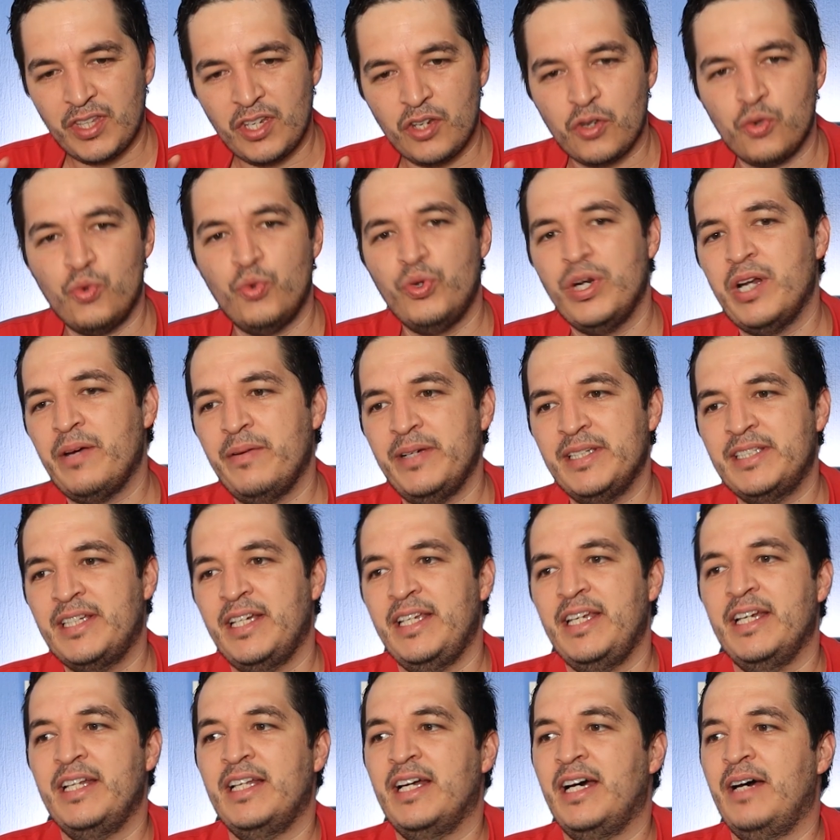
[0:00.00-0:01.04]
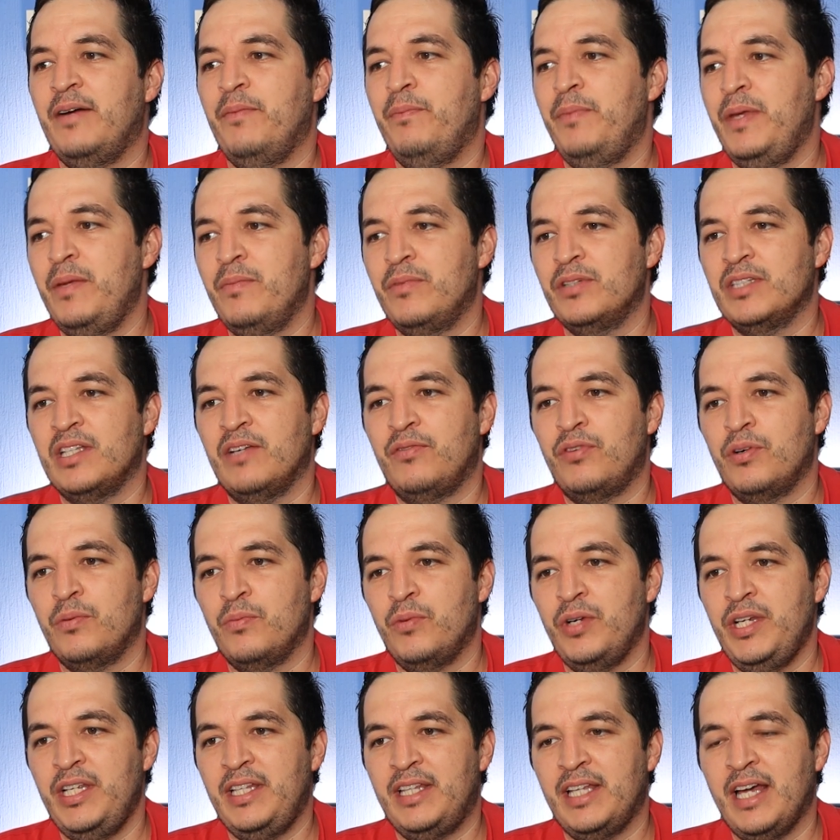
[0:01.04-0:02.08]
Once we have seen the formula,
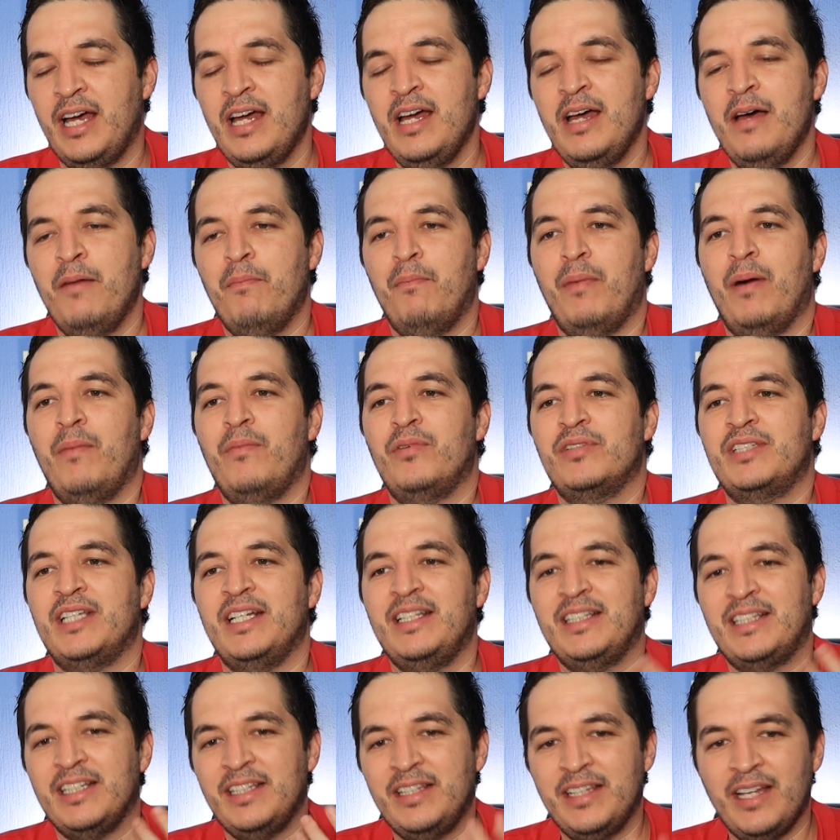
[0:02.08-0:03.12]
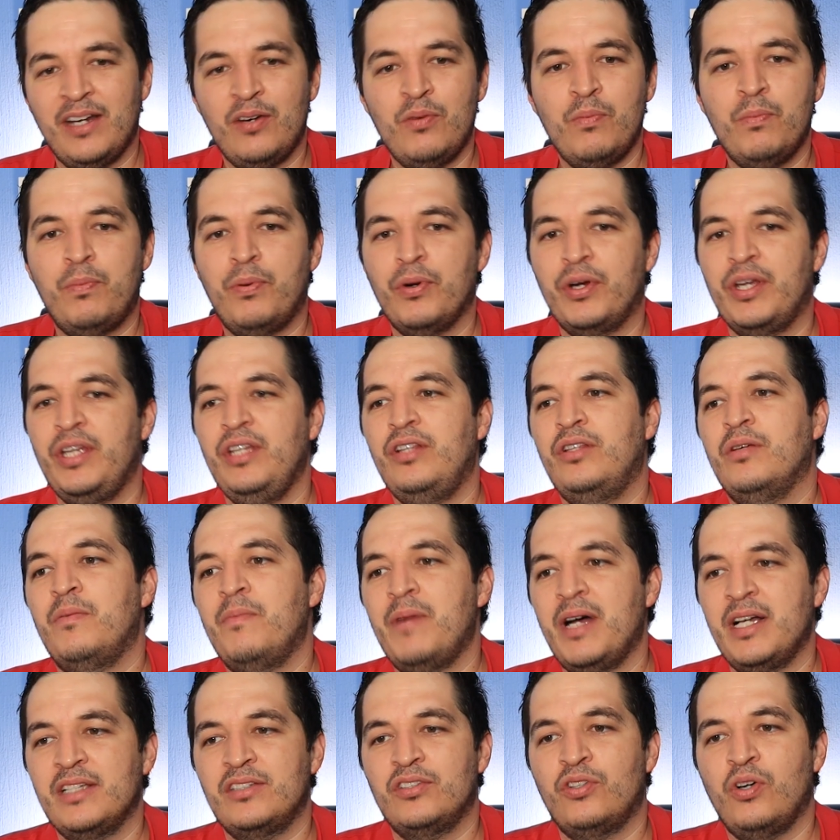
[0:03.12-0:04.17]
let's understand a little more how this works,
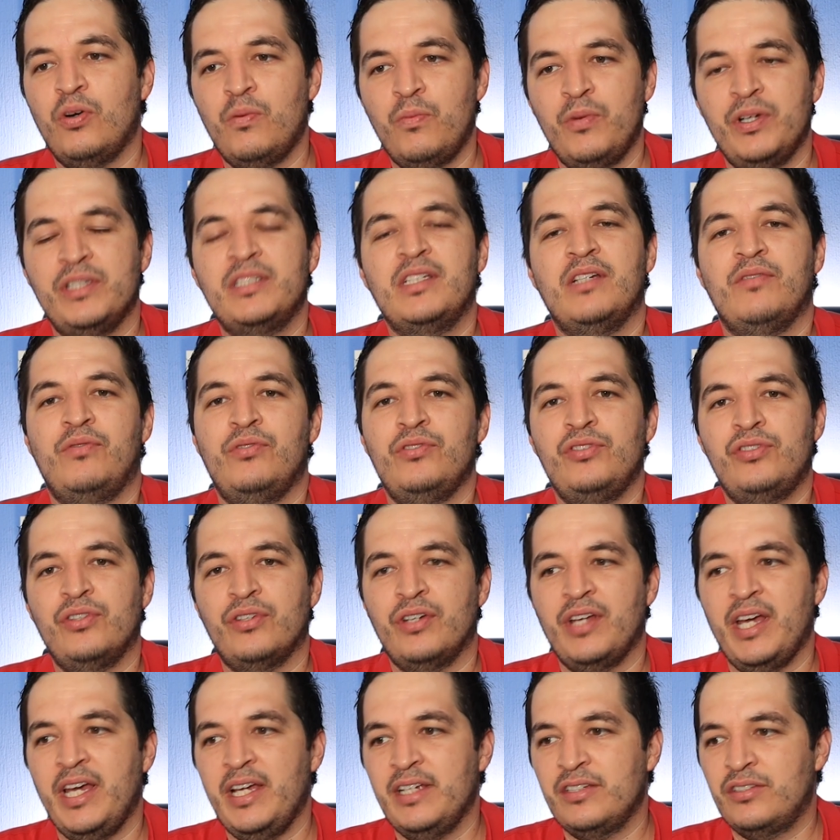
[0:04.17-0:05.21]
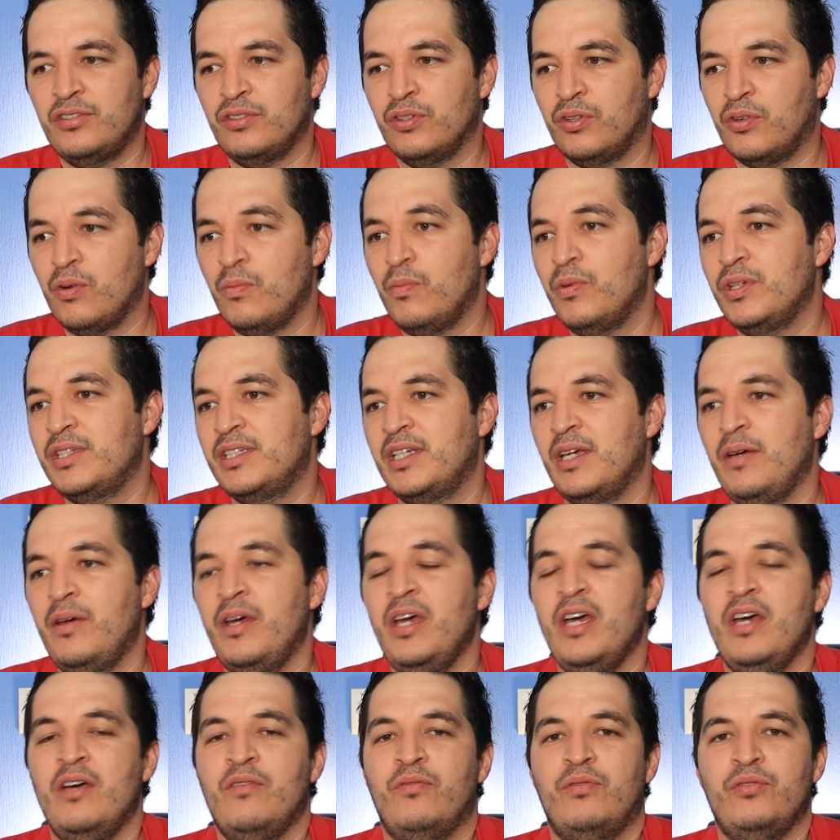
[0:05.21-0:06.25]
how voltage works, how current works,
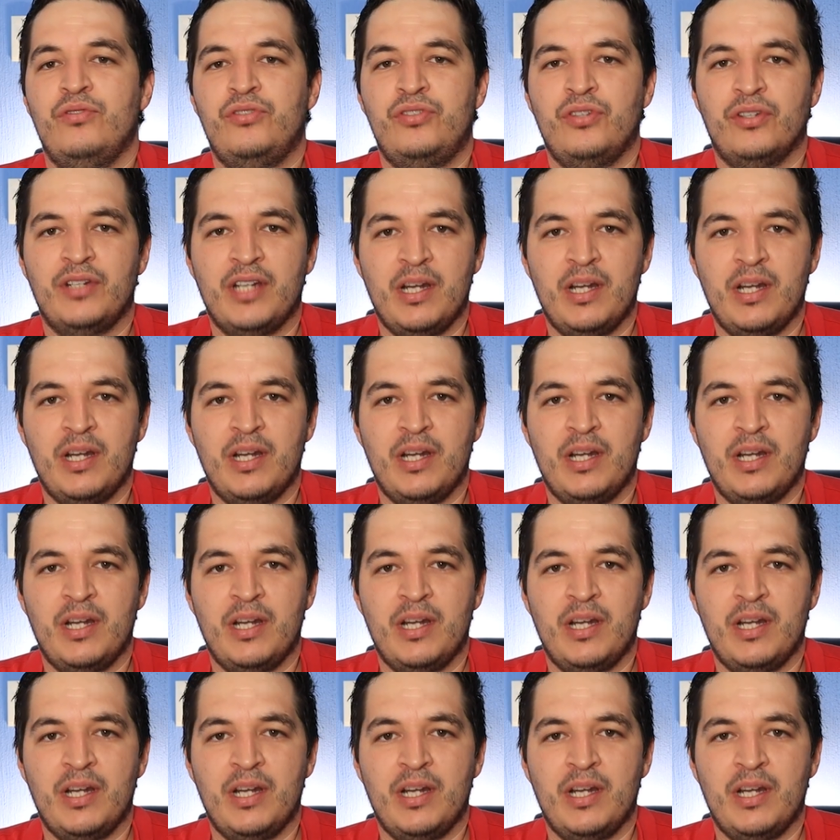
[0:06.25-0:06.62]
and how